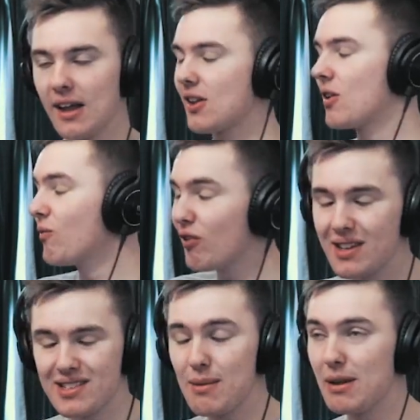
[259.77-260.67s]
You couldn't
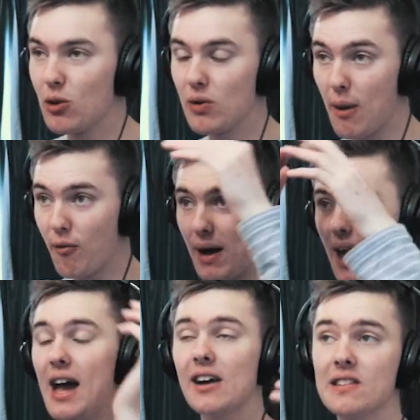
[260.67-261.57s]
really see me do that with my
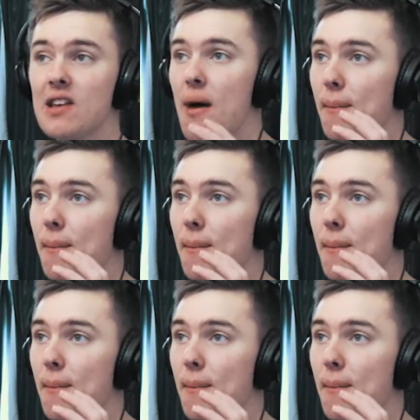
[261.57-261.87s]
hands.